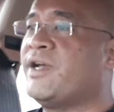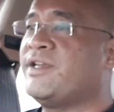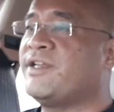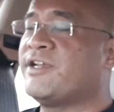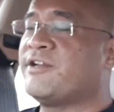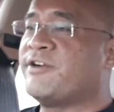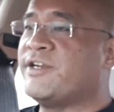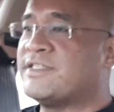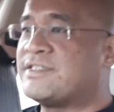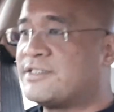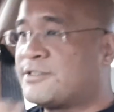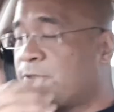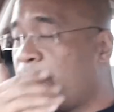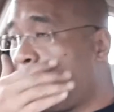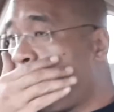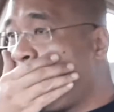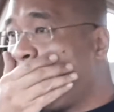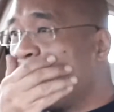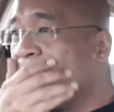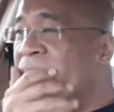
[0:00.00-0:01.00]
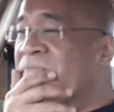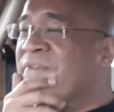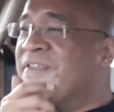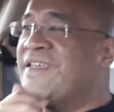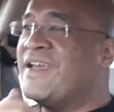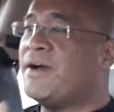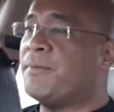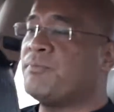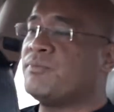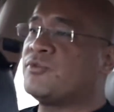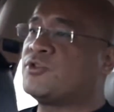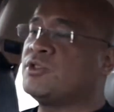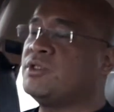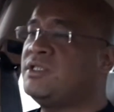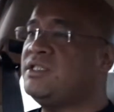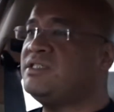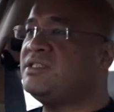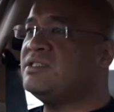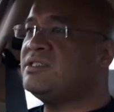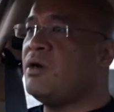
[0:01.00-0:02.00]
I digress. So yeah, so
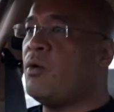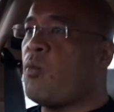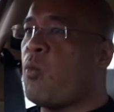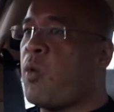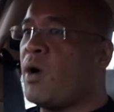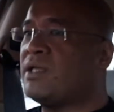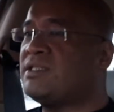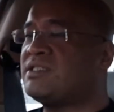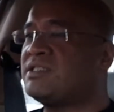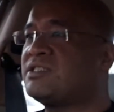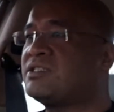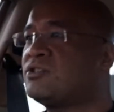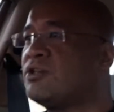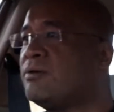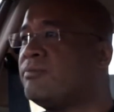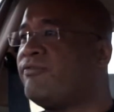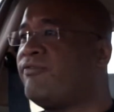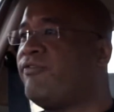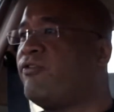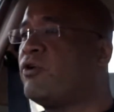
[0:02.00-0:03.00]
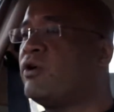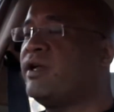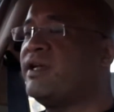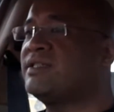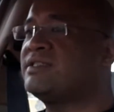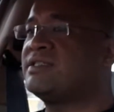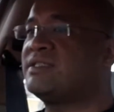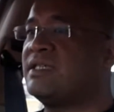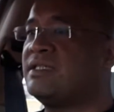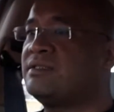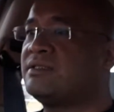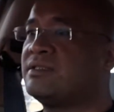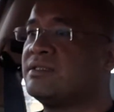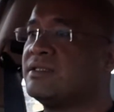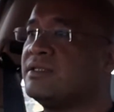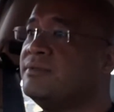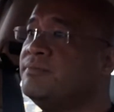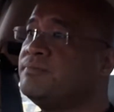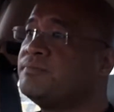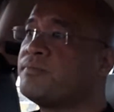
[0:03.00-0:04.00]
this is a one-stop 4S
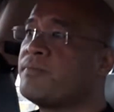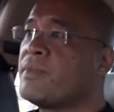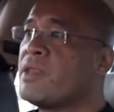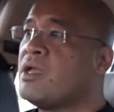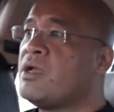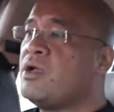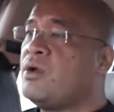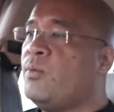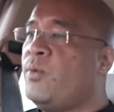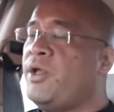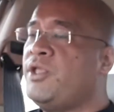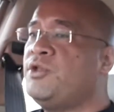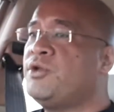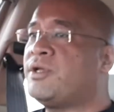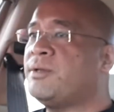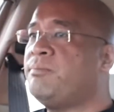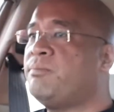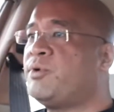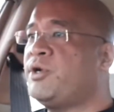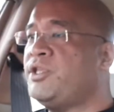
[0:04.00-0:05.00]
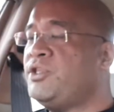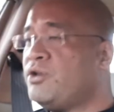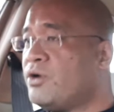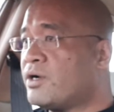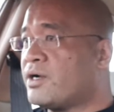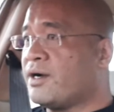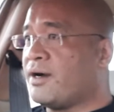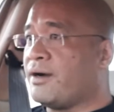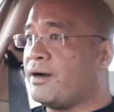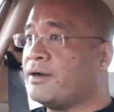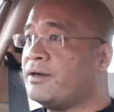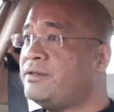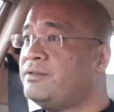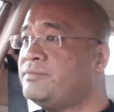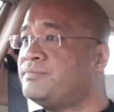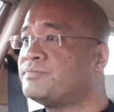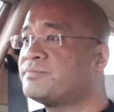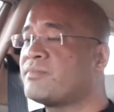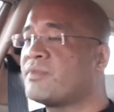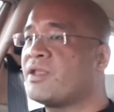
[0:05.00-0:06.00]
center where you can bring your car,
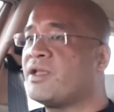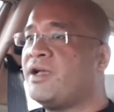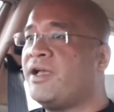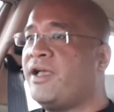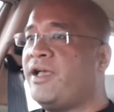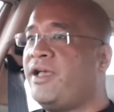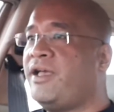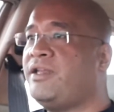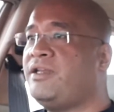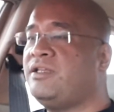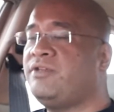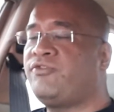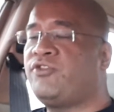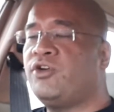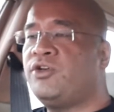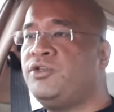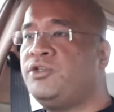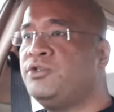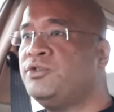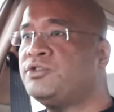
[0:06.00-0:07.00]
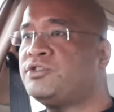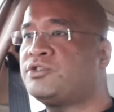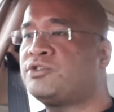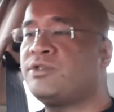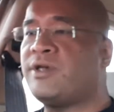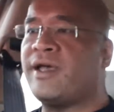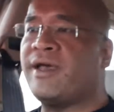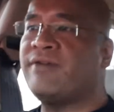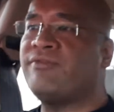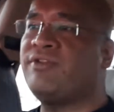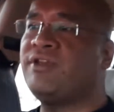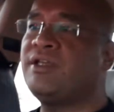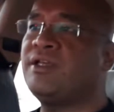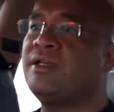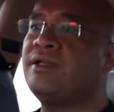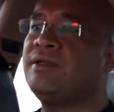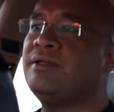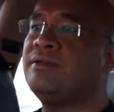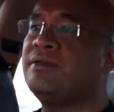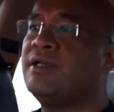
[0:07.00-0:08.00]
and if you're used to
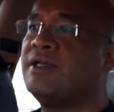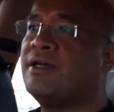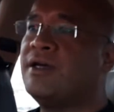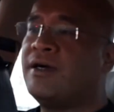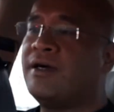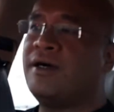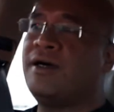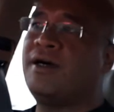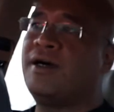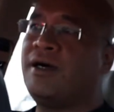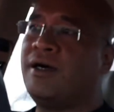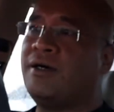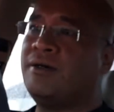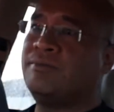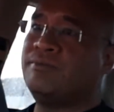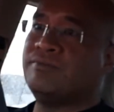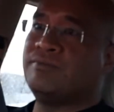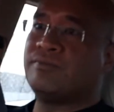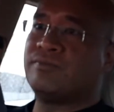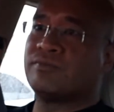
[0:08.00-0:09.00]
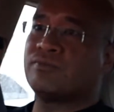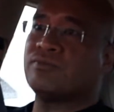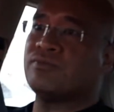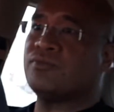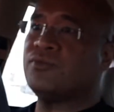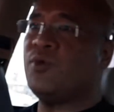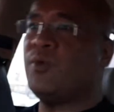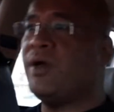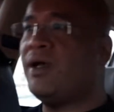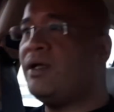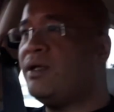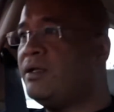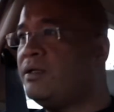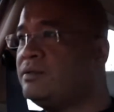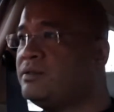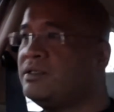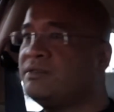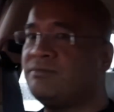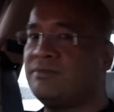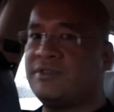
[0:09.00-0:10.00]
having
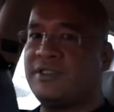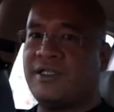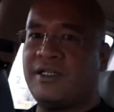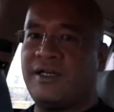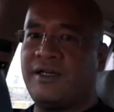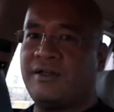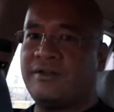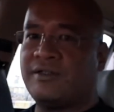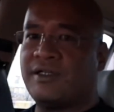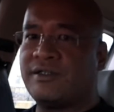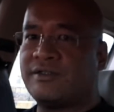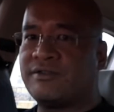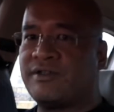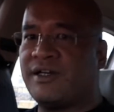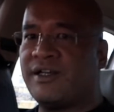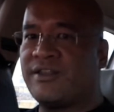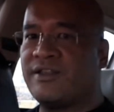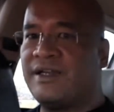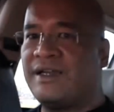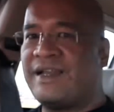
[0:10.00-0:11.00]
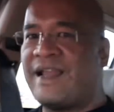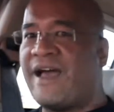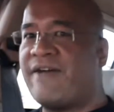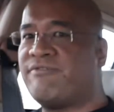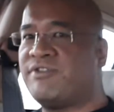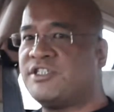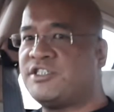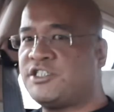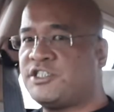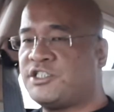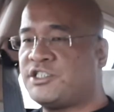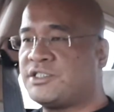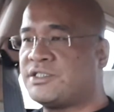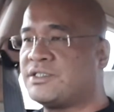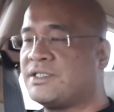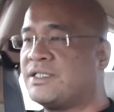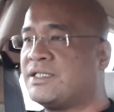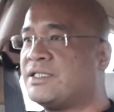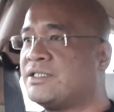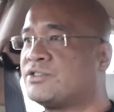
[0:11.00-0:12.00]
well, a rather lavish
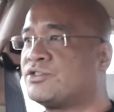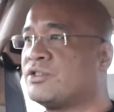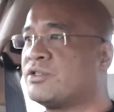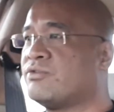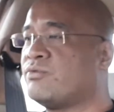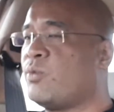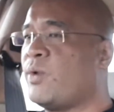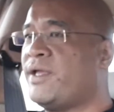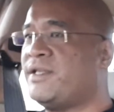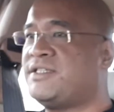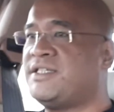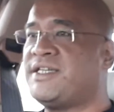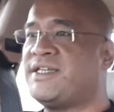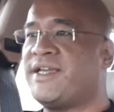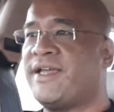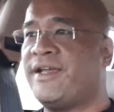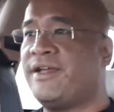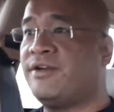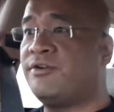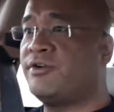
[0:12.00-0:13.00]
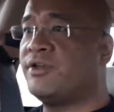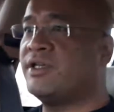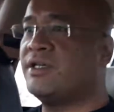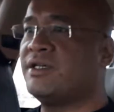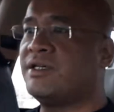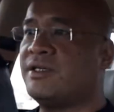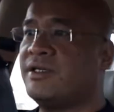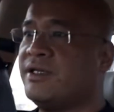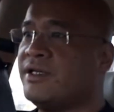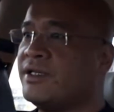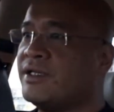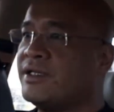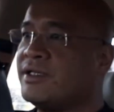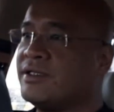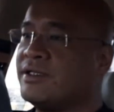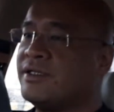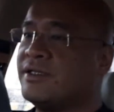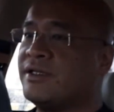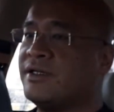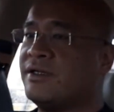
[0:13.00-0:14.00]
sort of waiting area
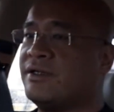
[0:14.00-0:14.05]
and